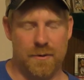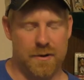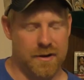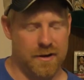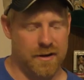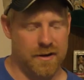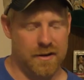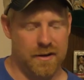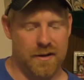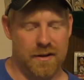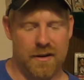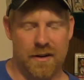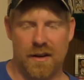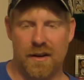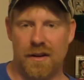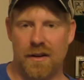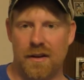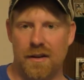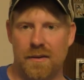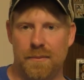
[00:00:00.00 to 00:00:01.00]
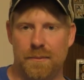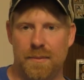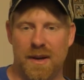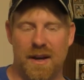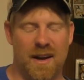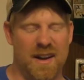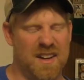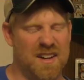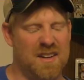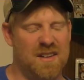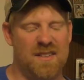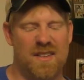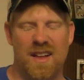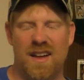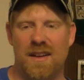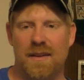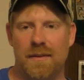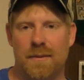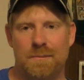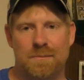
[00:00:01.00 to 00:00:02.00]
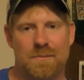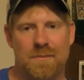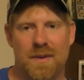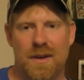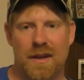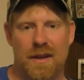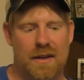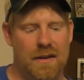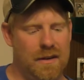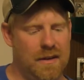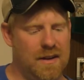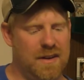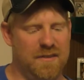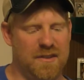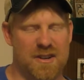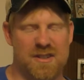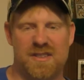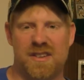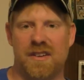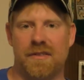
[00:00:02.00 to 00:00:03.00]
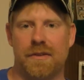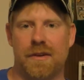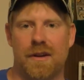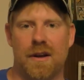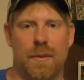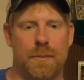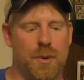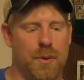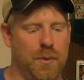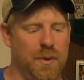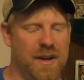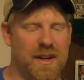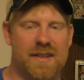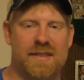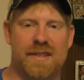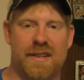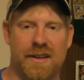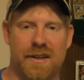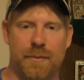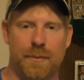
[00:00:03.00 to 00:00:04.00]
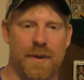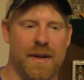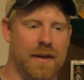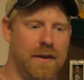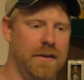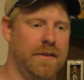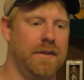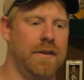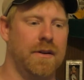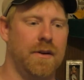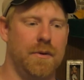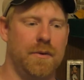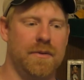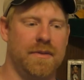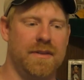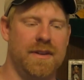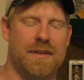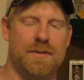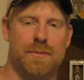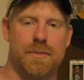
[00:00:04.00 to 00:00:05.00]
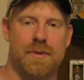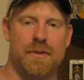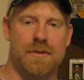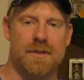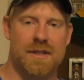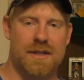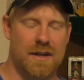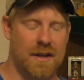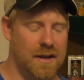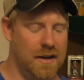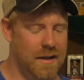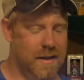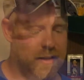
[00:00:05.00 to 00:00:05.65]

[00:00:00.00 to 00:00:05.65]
where you're going to be hiking a lot, give yourself a couple weeks and you'll be good to go with these boots.